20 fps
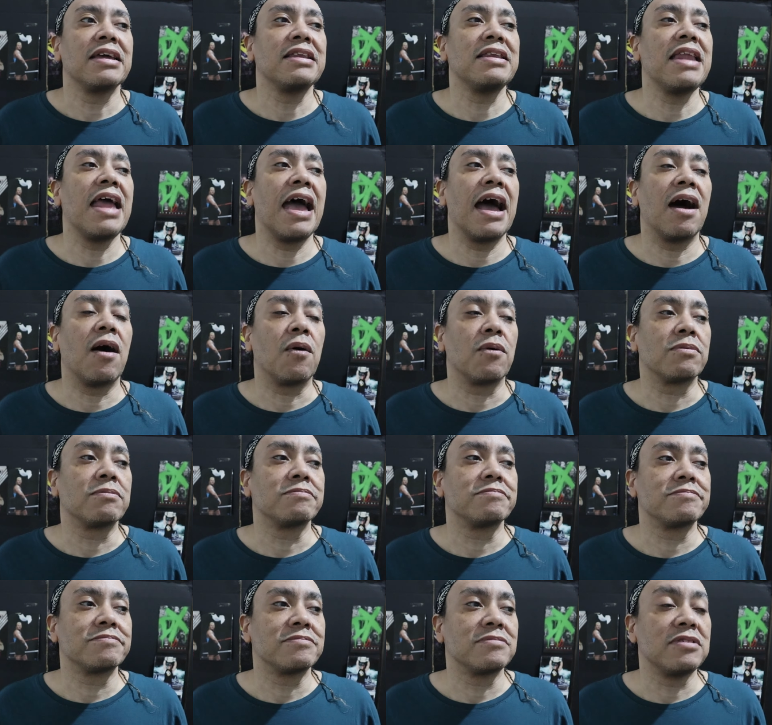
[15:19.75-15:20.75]
Now,
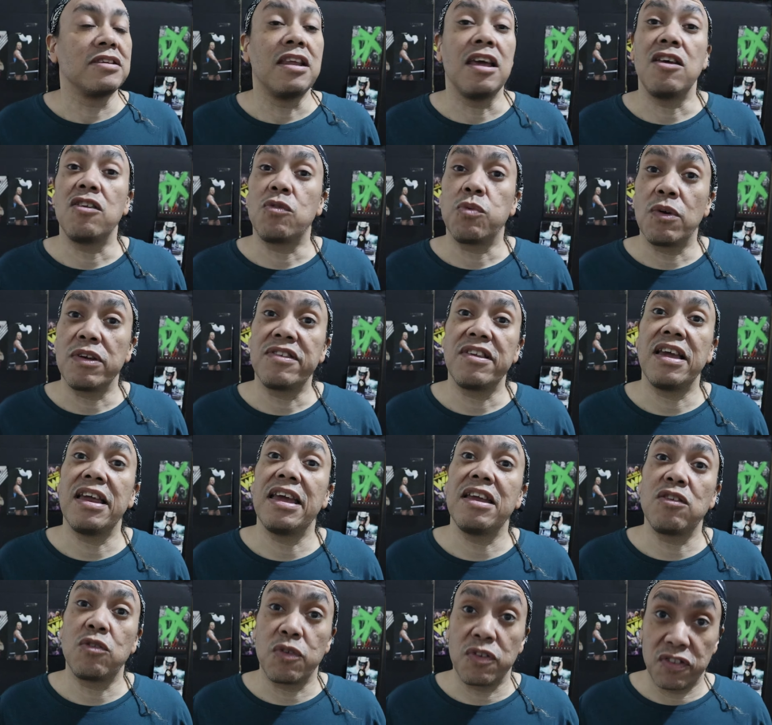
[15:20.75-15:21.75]
this was an
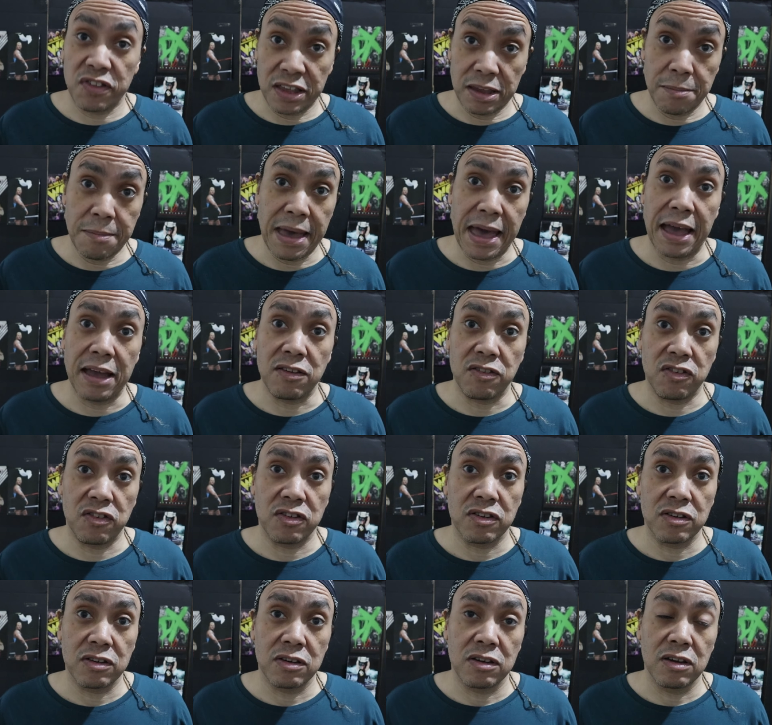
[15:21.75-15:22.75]
interesting
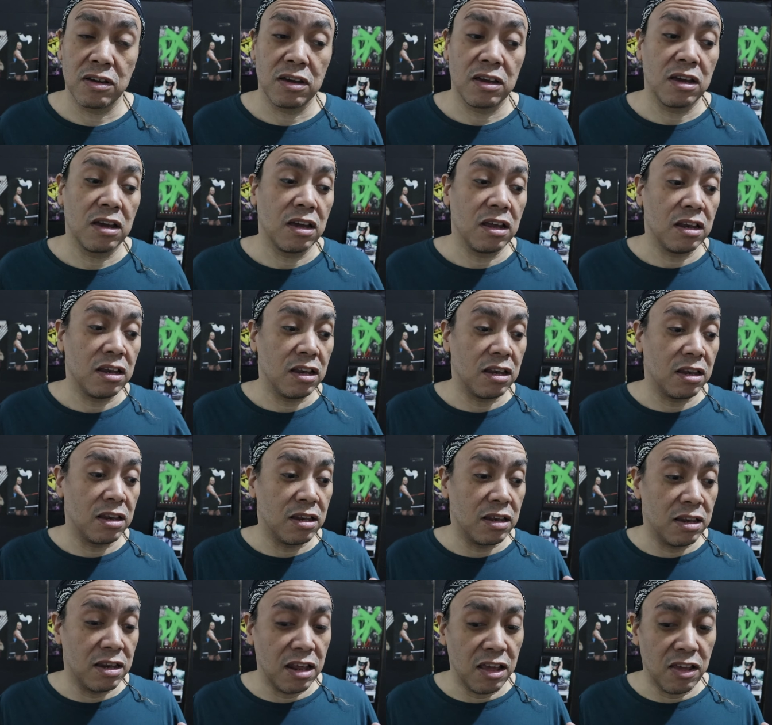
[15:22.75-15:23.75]
match.
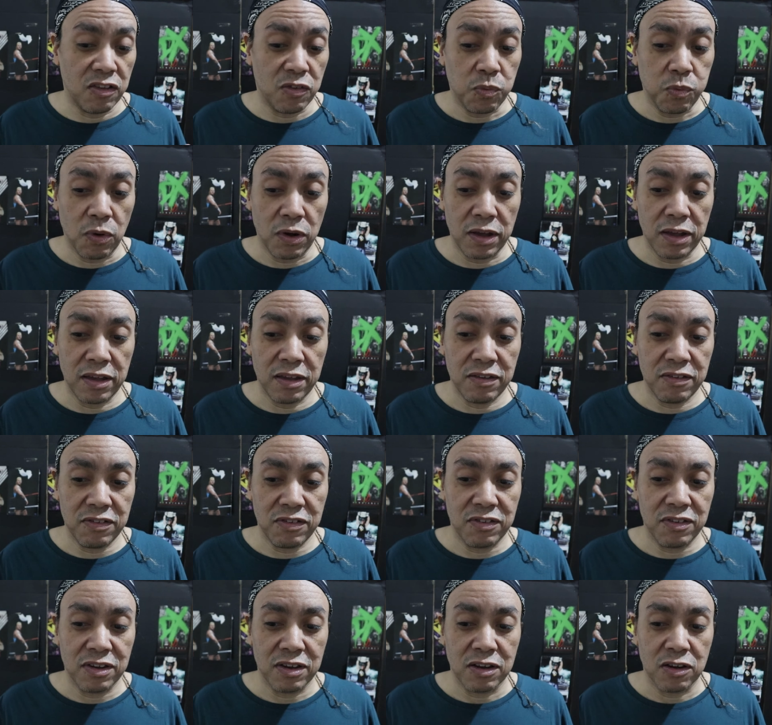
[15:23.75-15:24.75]
This
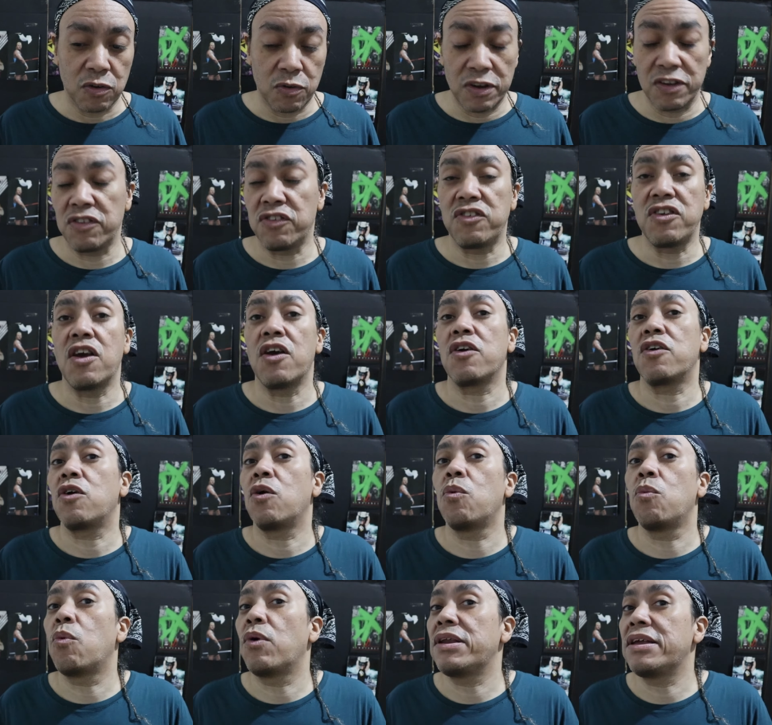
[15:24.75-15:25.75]
was Chris
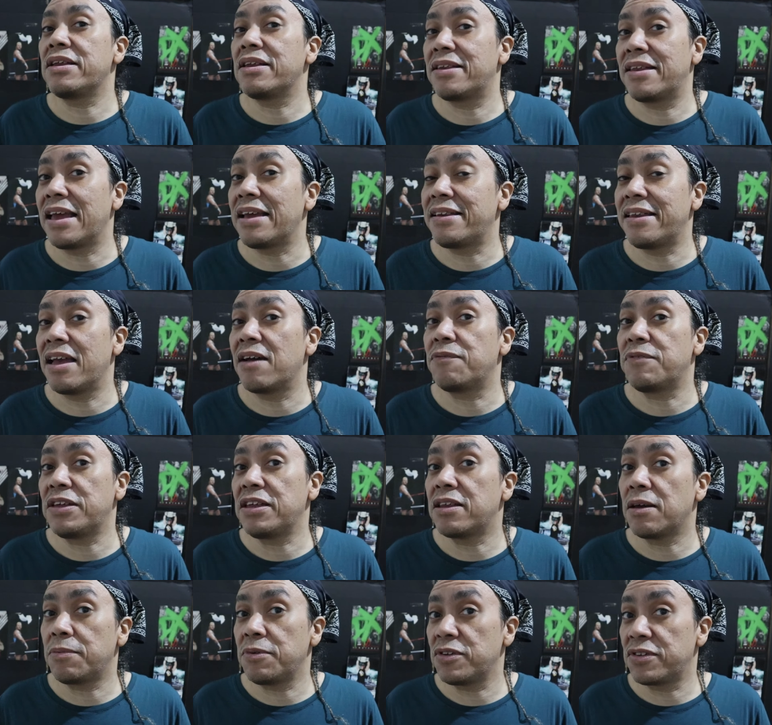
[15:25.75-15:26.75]
Jericho wanting to take the
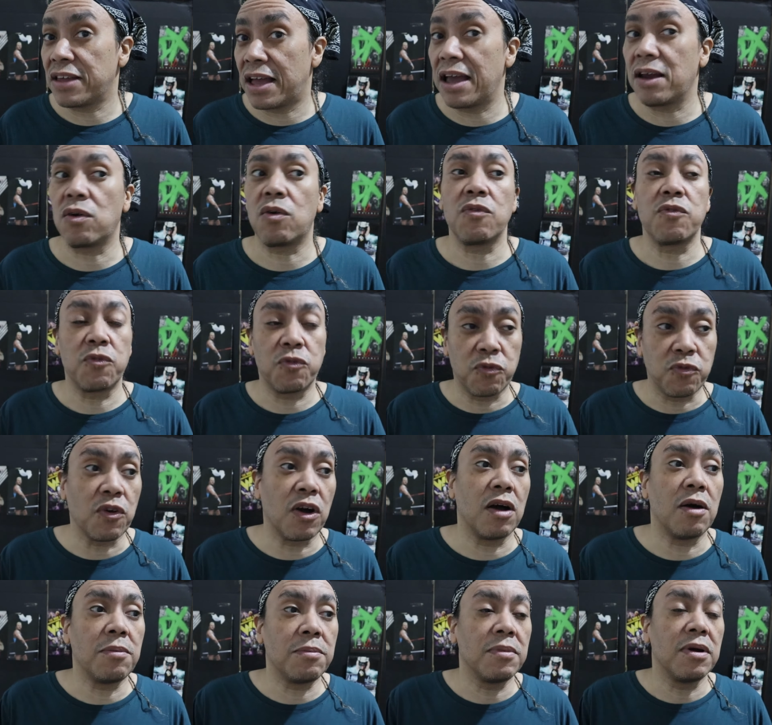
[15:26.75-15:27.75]
FTW title
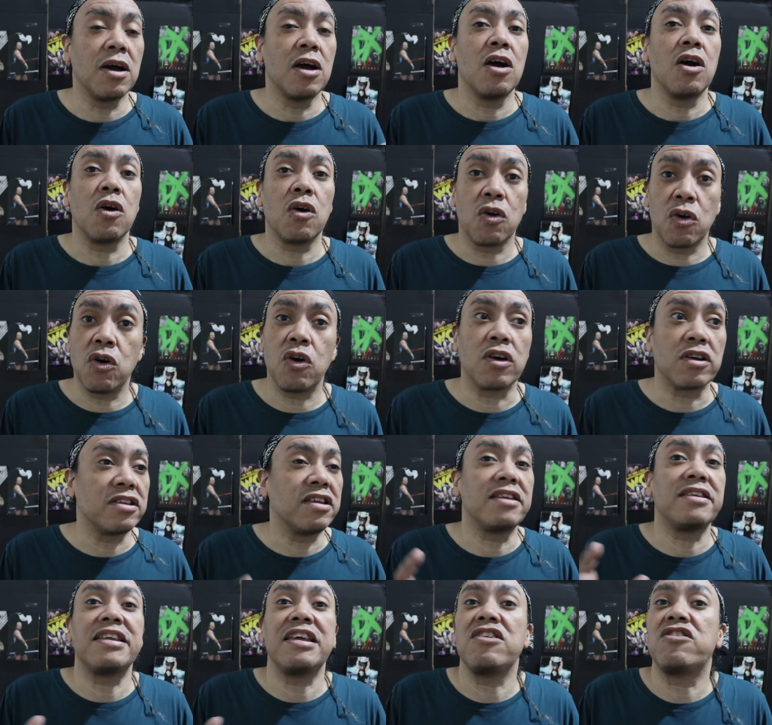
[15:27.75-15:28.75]
from Hook
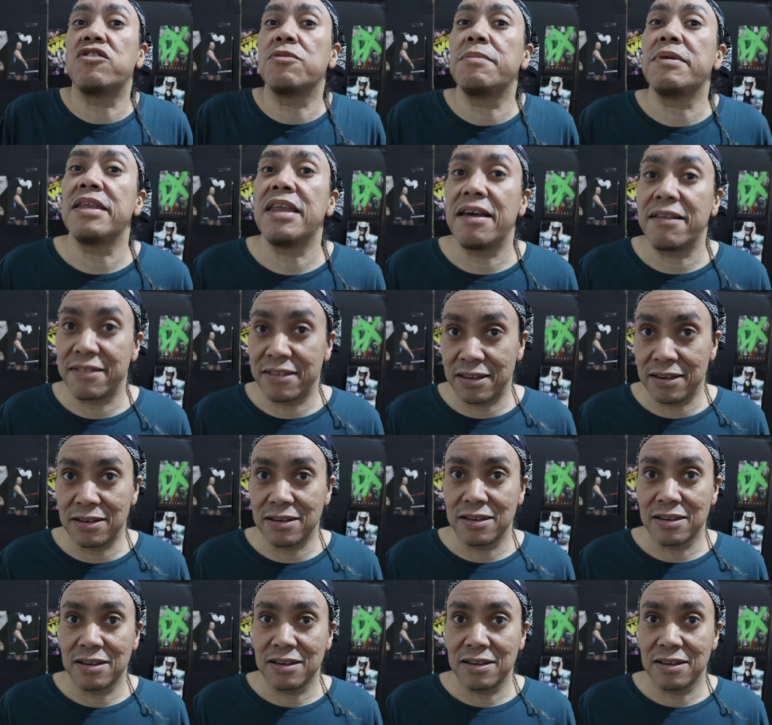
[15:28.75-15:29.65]
to teach him a lesson.